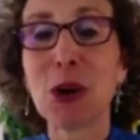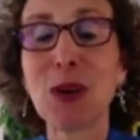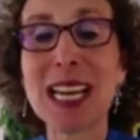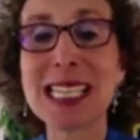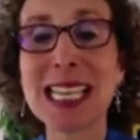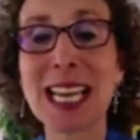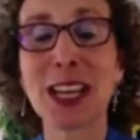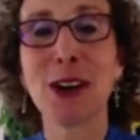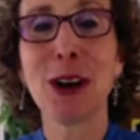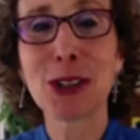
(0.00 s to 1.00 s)
Raising
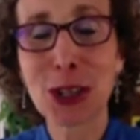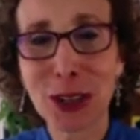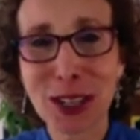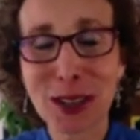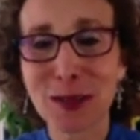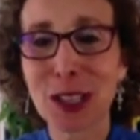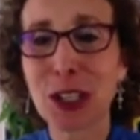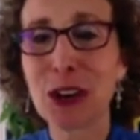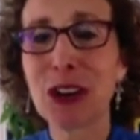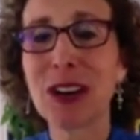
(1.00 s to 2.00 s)
an alternative
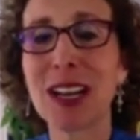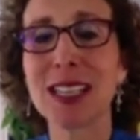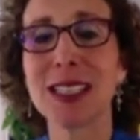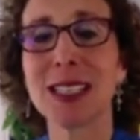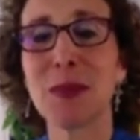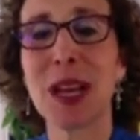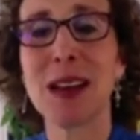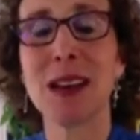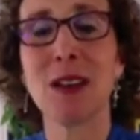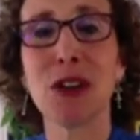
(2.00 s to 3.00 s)
learner has
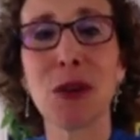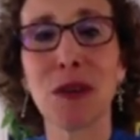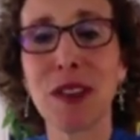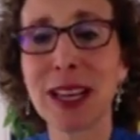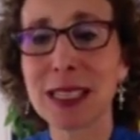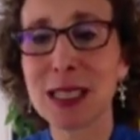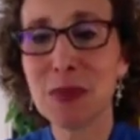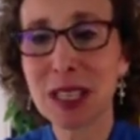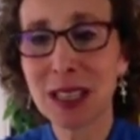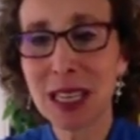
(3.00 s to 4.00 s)
depended on your
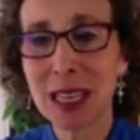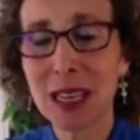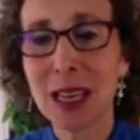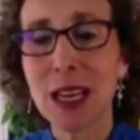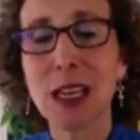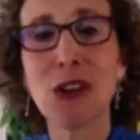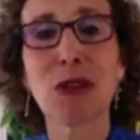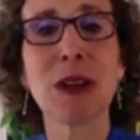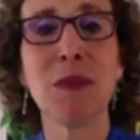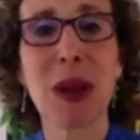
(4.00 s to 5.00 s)
flexibility,
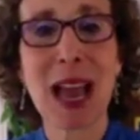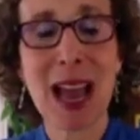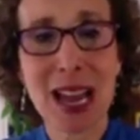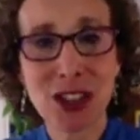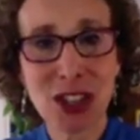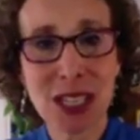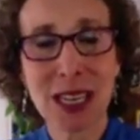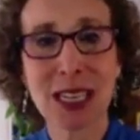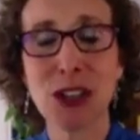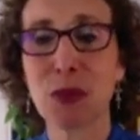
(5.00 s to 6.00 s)
your
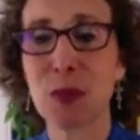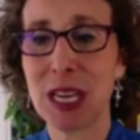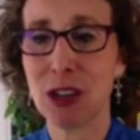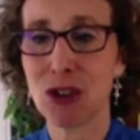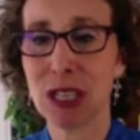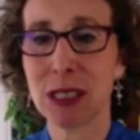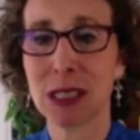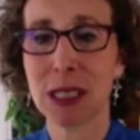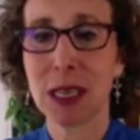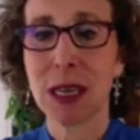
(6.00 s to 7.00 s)
compassion, and your
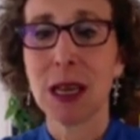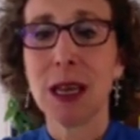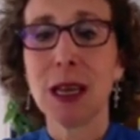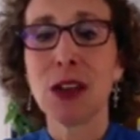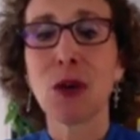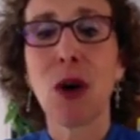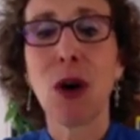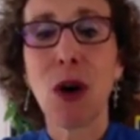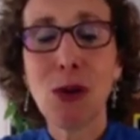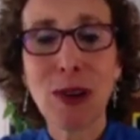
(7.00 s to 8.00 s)
patience. You're
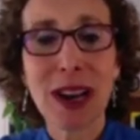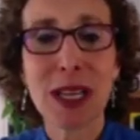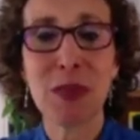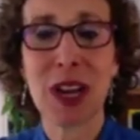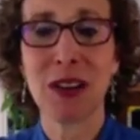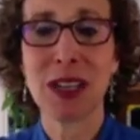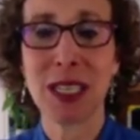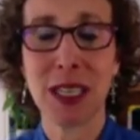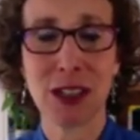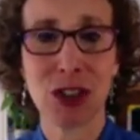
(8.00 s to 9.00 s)
already
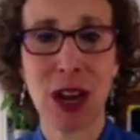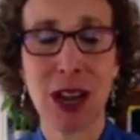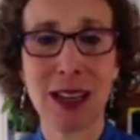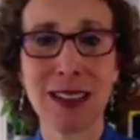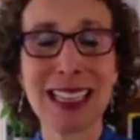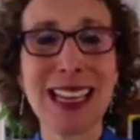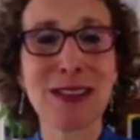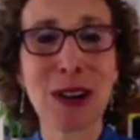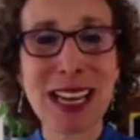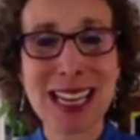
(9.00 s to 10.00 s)
parenting a child
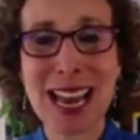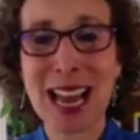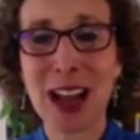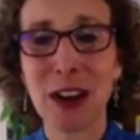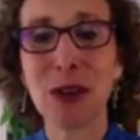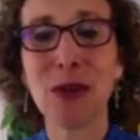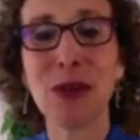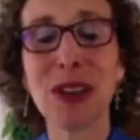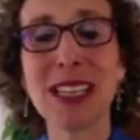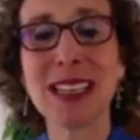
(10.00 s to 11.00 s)
right now
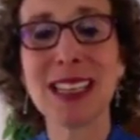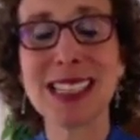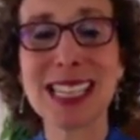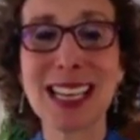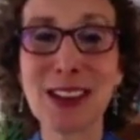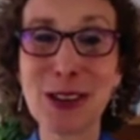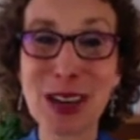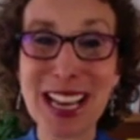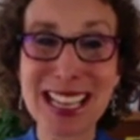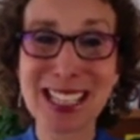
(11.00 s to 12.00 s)
who is
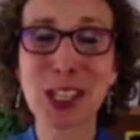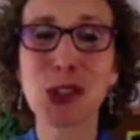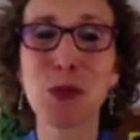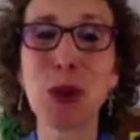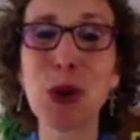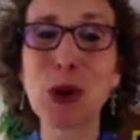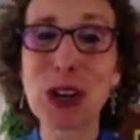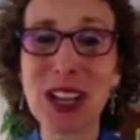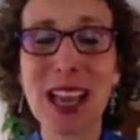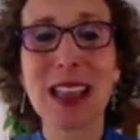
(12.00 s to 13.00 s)
who has
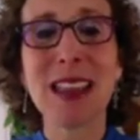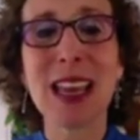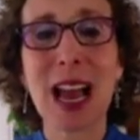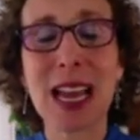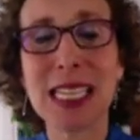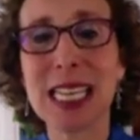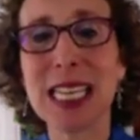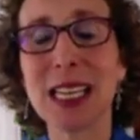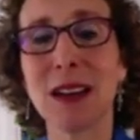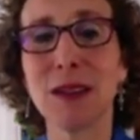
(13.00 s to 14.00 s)
explored the
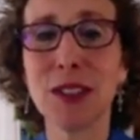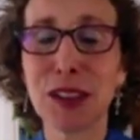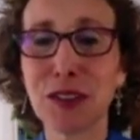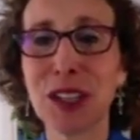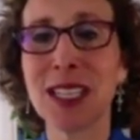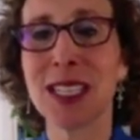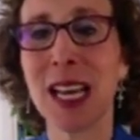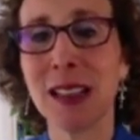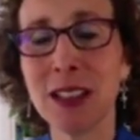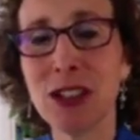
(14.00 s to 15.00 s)
idea of different
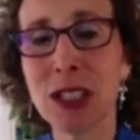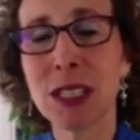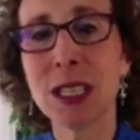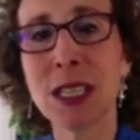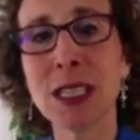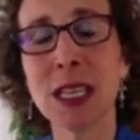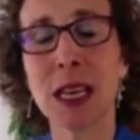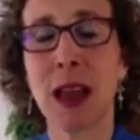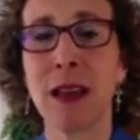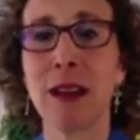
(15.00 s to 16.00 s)
intelligences
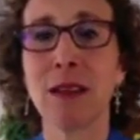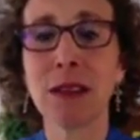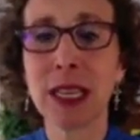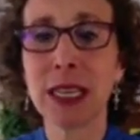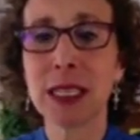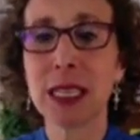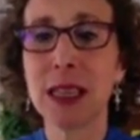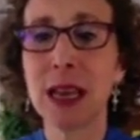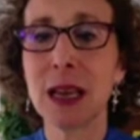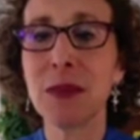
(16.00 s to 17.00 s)
and how that relates to
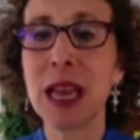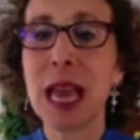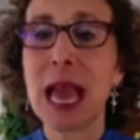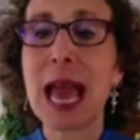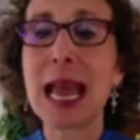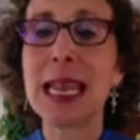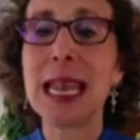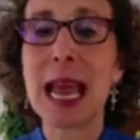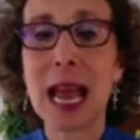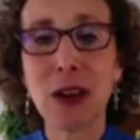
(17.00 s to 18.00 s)
them. And
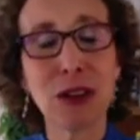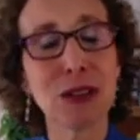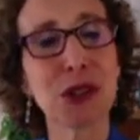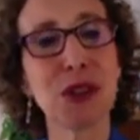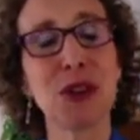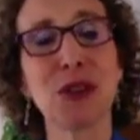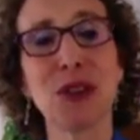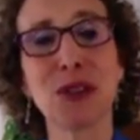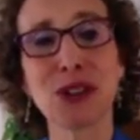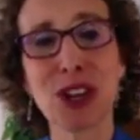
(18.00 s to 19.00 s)
now your, your,
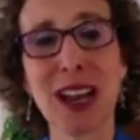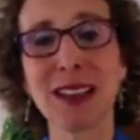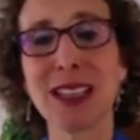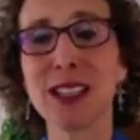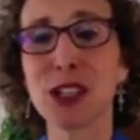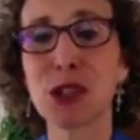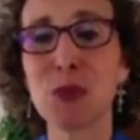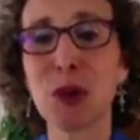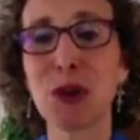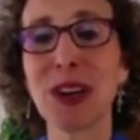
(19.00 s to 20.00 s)
your child is
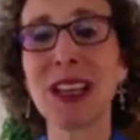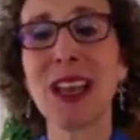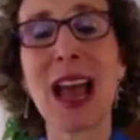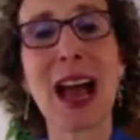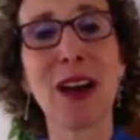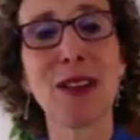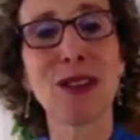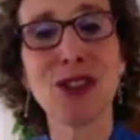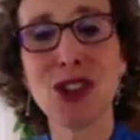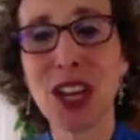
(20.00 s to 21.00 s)
exploring how their
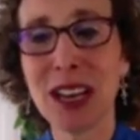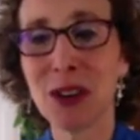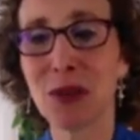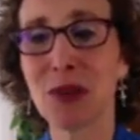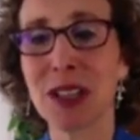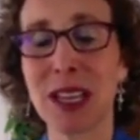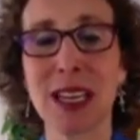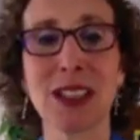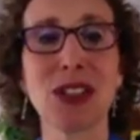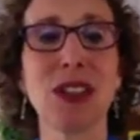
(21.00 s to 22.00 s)
gender
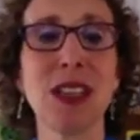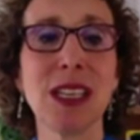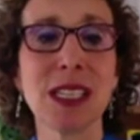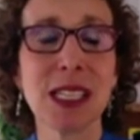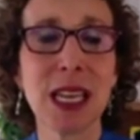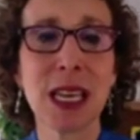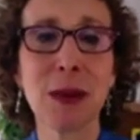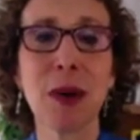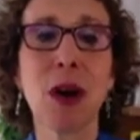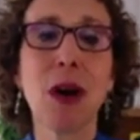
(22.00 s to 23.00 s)
relates to these
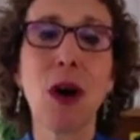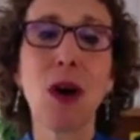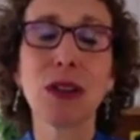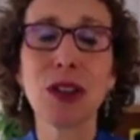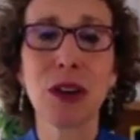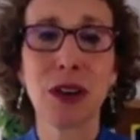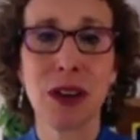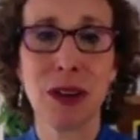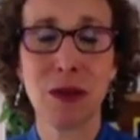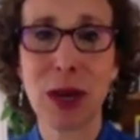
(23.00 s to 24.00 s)
same
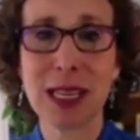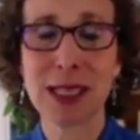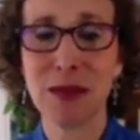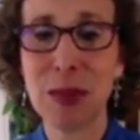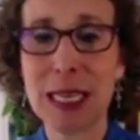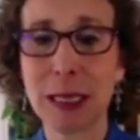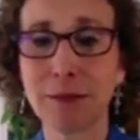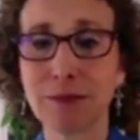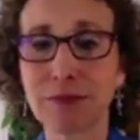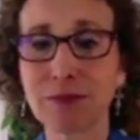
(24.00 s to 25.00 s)
alternative ways of being.